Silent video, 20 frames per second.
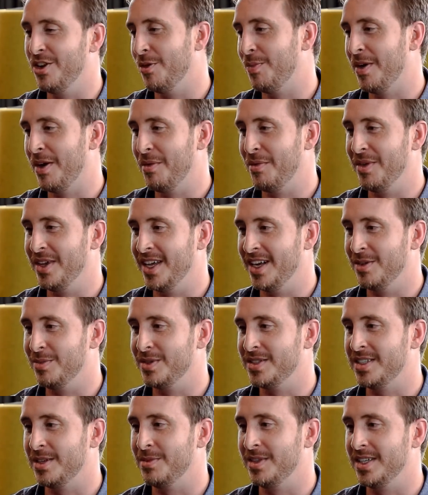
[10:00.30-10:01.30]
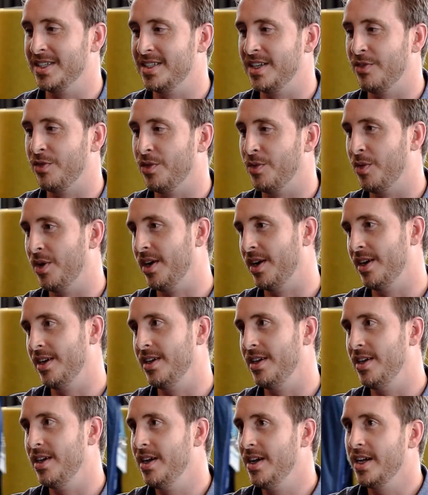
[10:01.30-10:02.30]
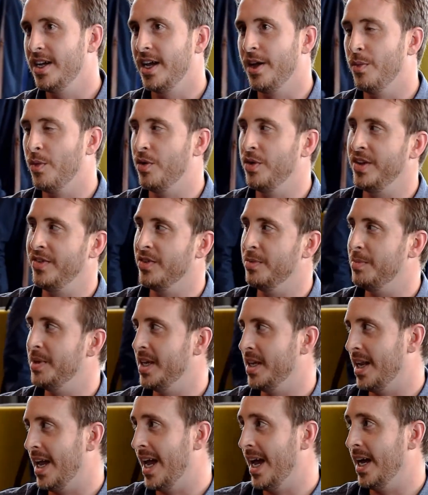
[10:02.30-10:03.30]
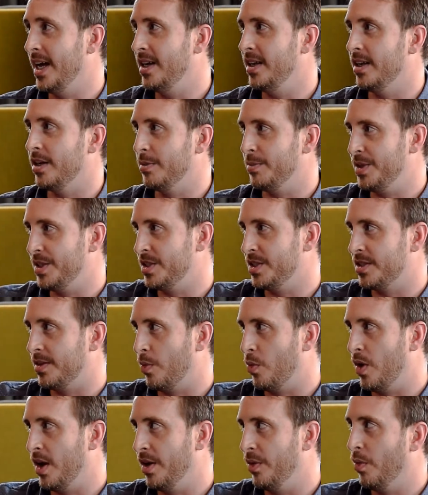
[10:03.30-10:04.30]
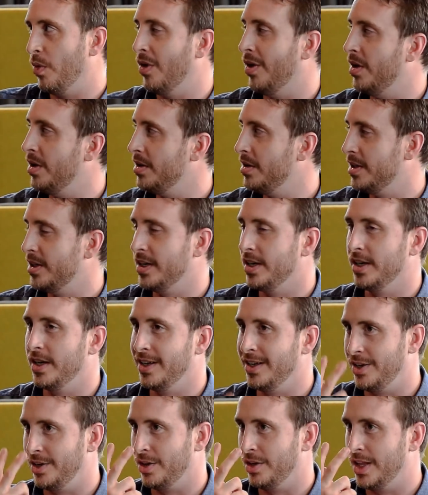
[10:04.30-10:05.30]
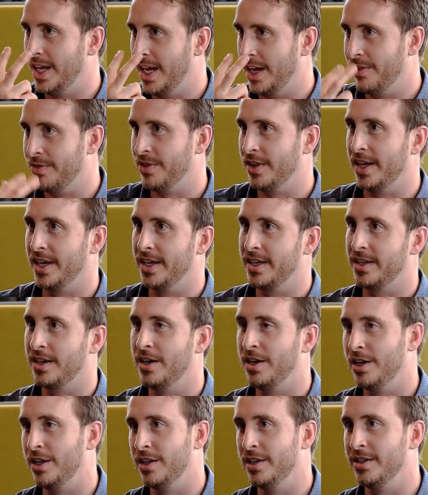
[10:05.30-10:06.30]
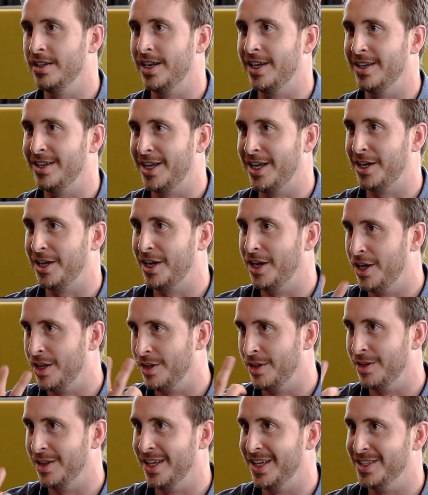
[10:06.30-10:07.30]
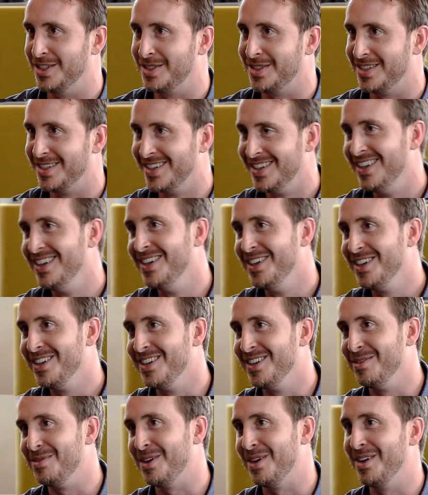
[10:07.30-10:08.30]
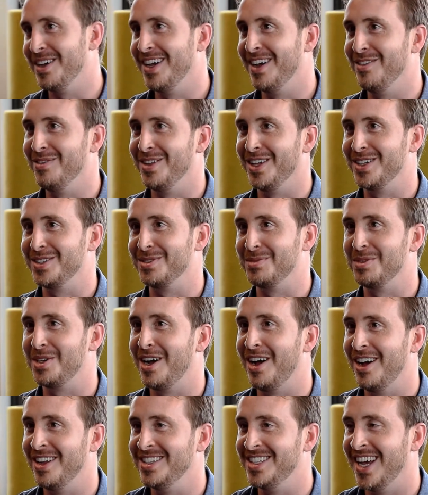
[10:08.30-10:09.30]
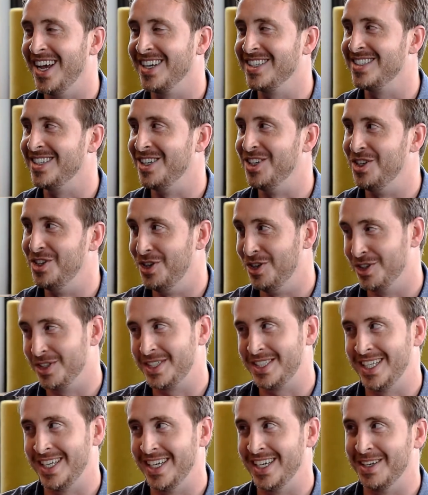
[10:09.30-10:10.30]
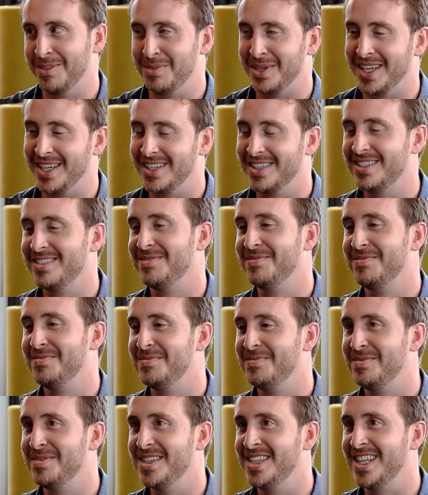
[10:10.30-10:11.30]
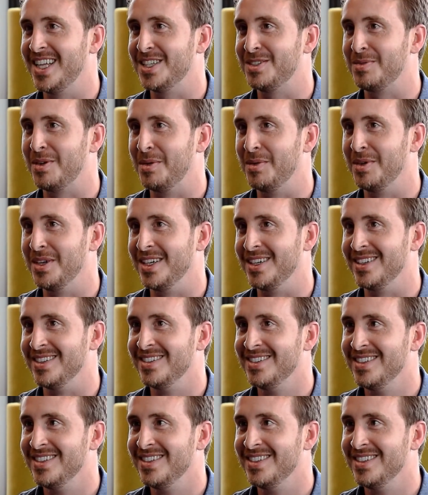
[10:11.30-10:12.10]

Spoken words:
probably end up with something different where it won't even be an ad, it'll be just a white wall, and you'll have like not a HoloLens. You probably have like some contacts and you'll see it, but that's probably it.